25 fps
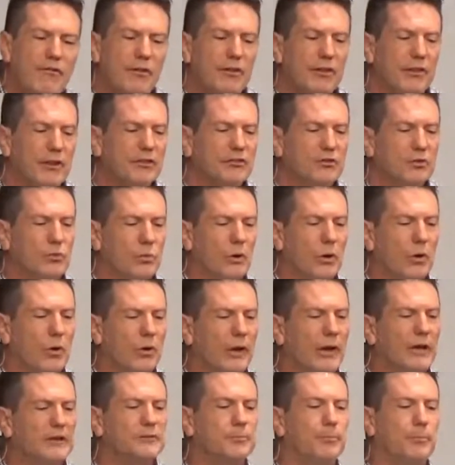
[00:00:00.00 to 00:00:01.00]
in this world
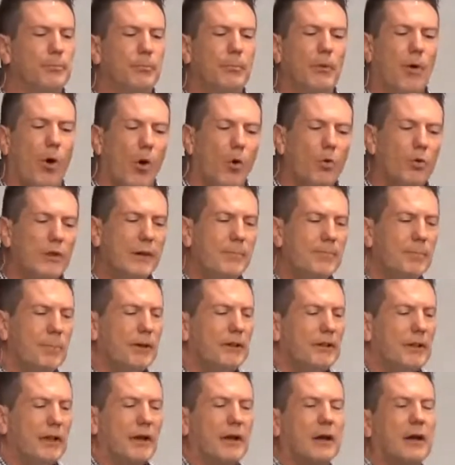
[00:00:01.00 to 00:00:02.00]
has only
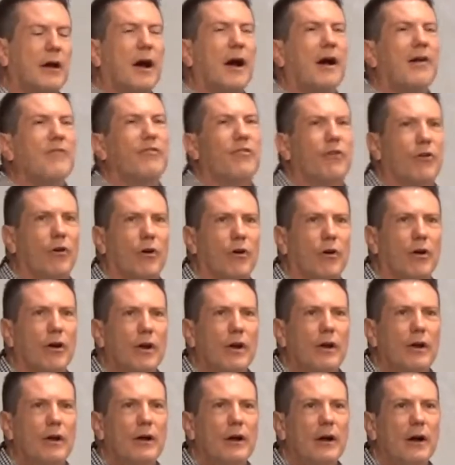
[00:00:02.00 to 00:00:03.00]
been the cover
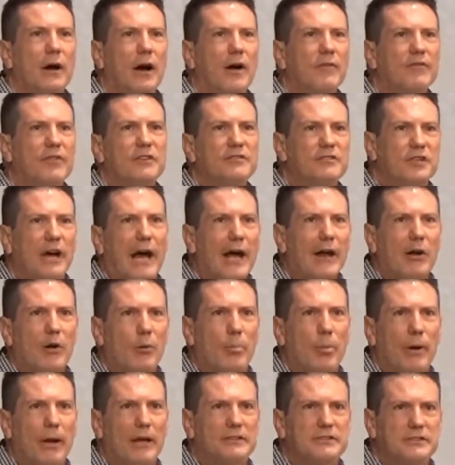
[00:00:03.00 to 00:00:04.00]
of the title
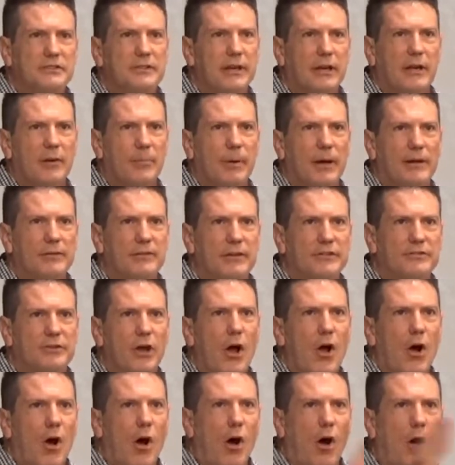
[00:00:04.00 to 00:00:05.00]
page. Think about this.
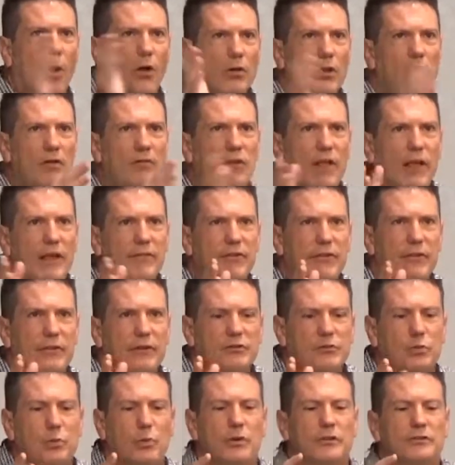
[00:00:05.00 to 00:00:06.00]
All of life in
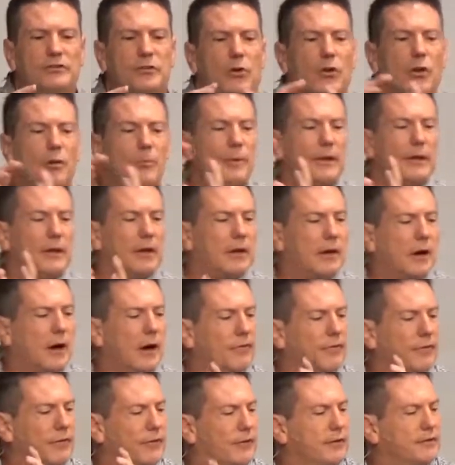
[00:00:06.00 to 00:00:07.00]
this world has only been the
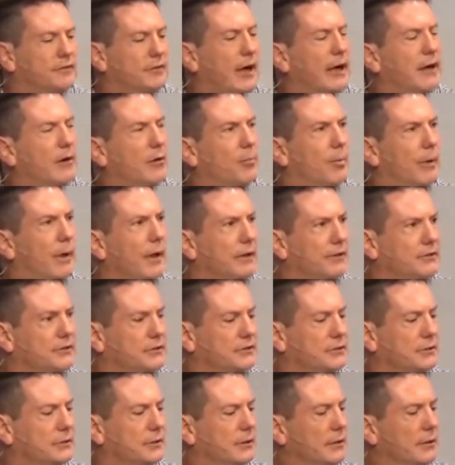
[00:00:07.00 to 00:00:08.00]
cover of the title
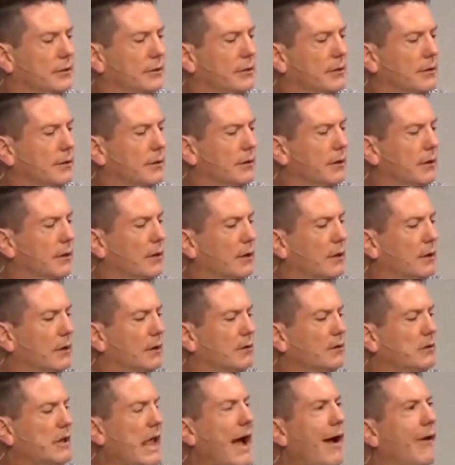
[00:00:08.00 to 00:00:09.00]
page.
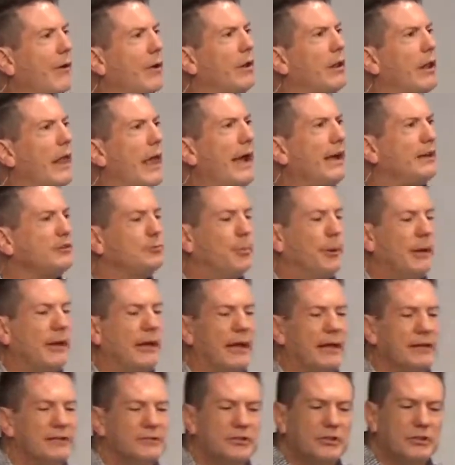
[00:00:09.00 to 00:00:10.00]
Now at last
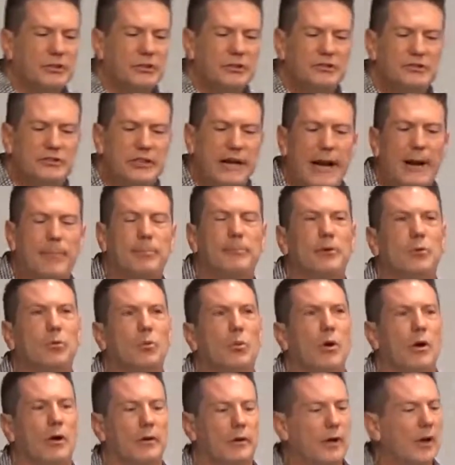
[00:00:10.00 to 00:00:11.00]
begins chapter
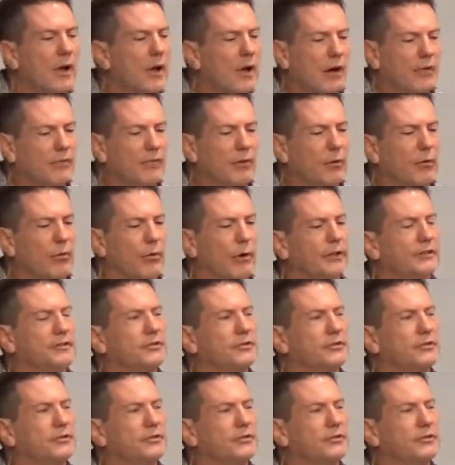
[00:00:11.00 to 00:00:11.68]
one of the great